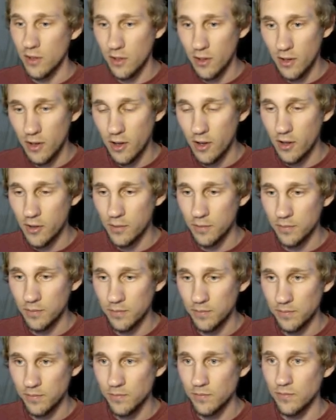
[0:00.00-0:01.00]

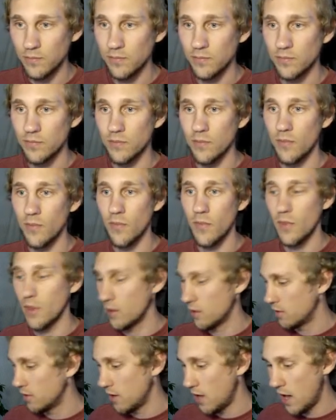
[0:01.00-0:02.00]

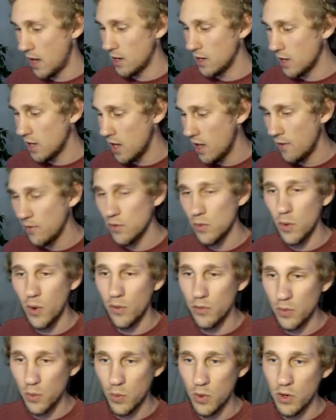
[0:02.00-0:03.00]
how to get F12
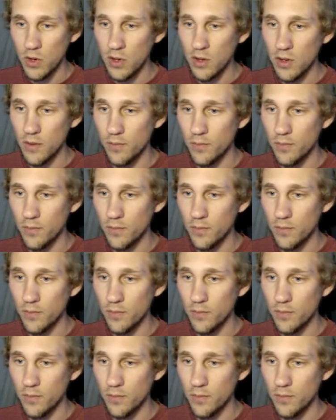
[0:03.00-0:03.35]
to work.